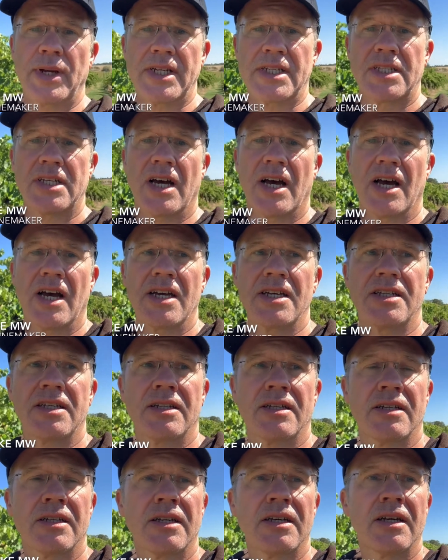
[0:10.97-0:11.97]
tied
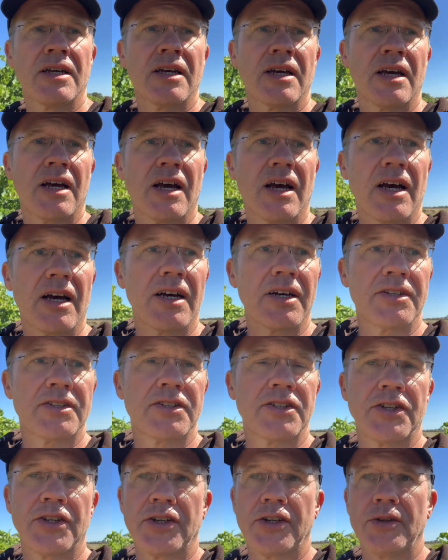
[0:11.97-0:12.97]

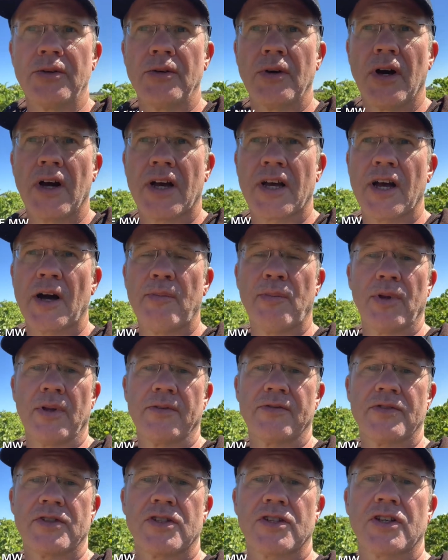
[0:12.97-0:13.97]
to a couple
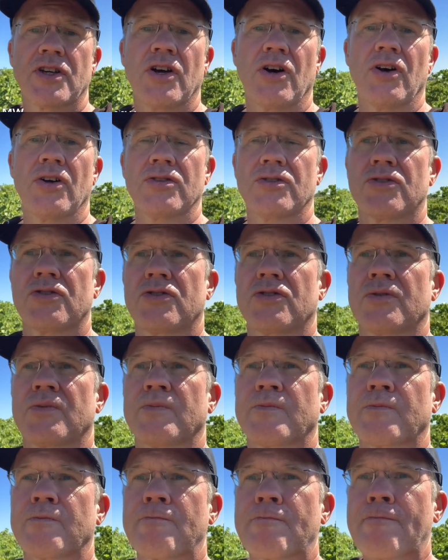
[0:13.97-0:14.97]
of Scots.
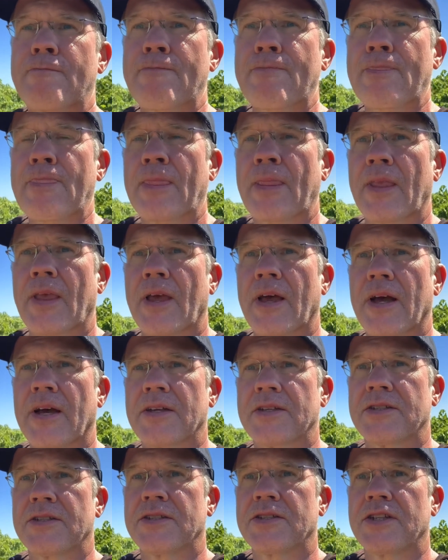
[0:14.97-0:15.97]

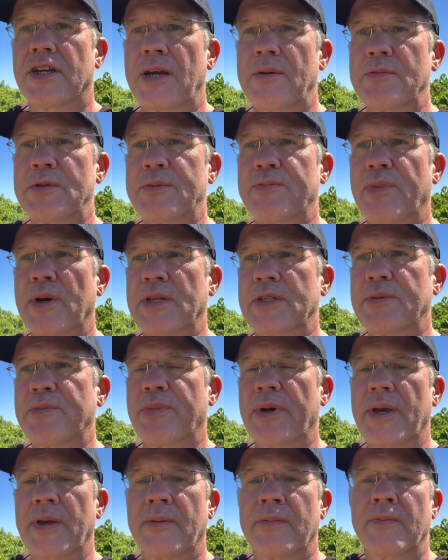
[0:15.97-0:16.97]
James
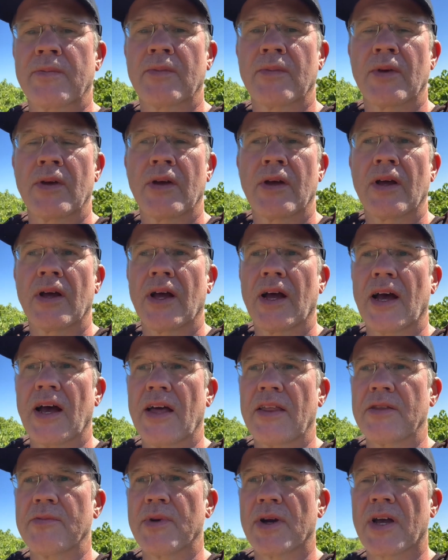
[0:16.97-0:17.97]
Busby
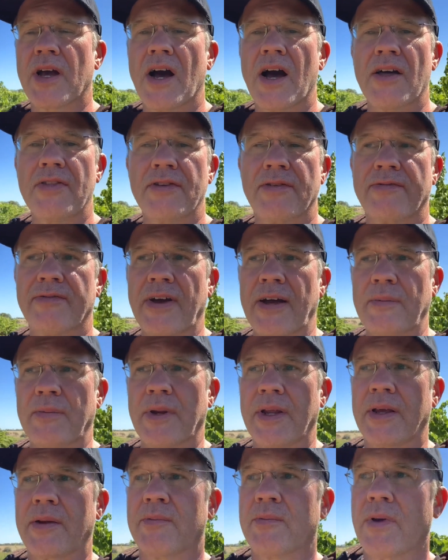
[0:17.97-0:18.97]
and the MacArthur
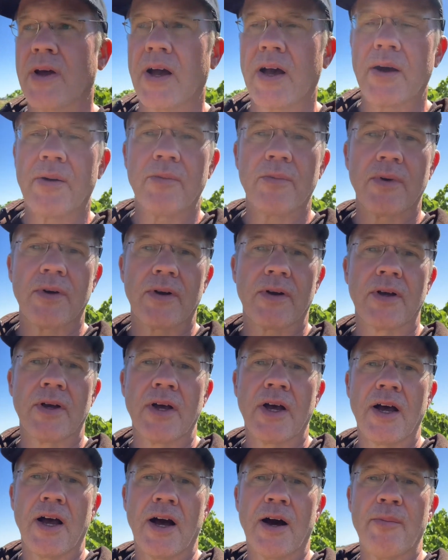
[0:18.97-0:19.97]
family
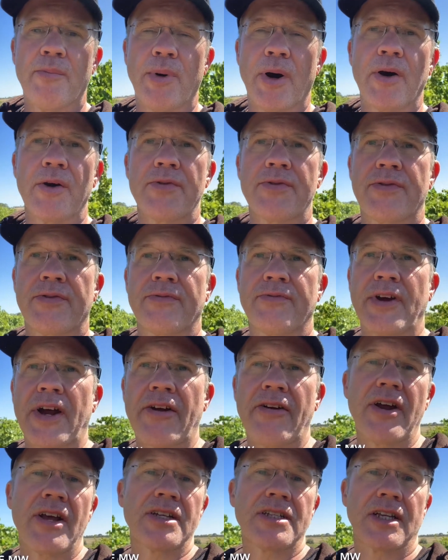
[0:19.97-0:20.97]
are both
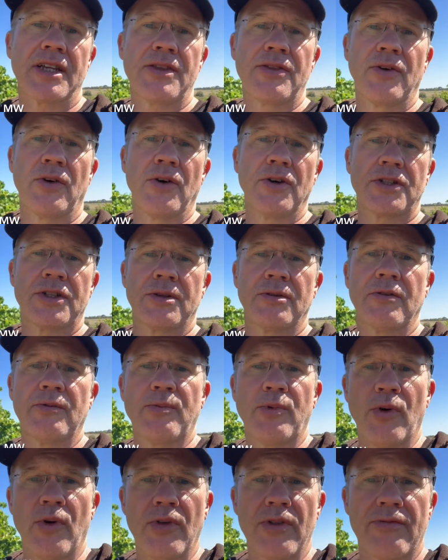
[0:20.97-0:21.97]
variously thought to have
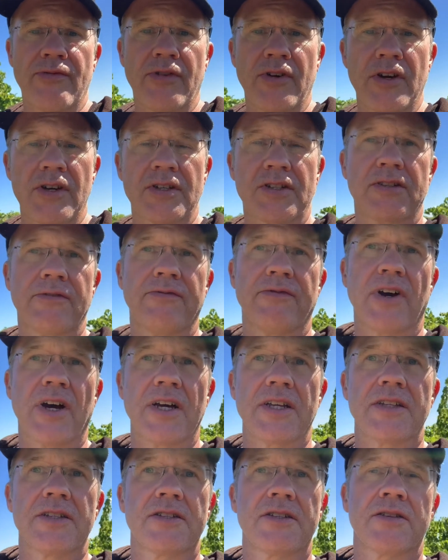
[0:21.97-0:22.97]
brought the first
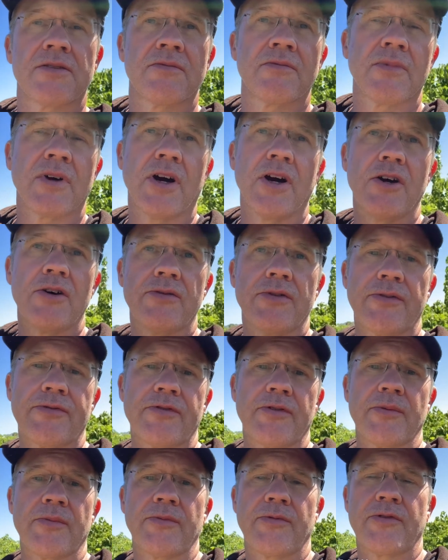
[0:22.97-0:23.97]
vines over
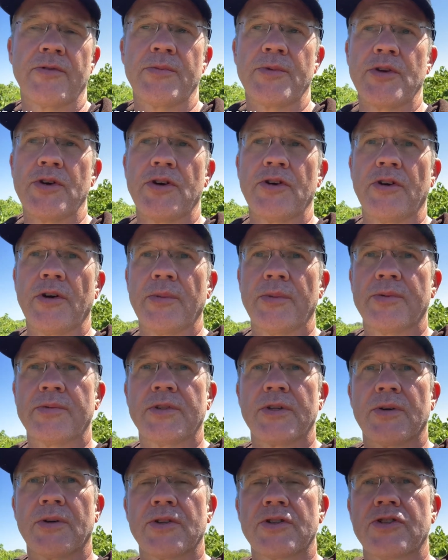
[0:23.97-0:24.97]
from Europe
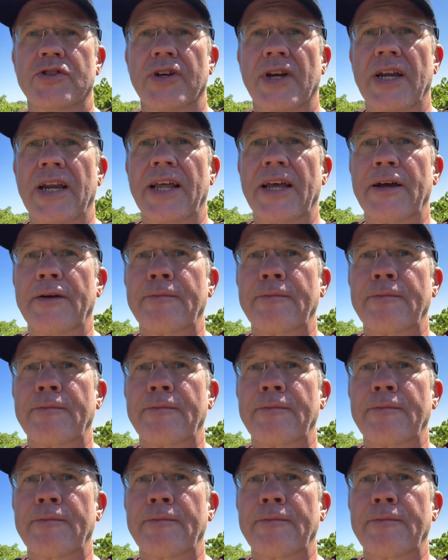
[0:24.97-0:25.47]
to Australia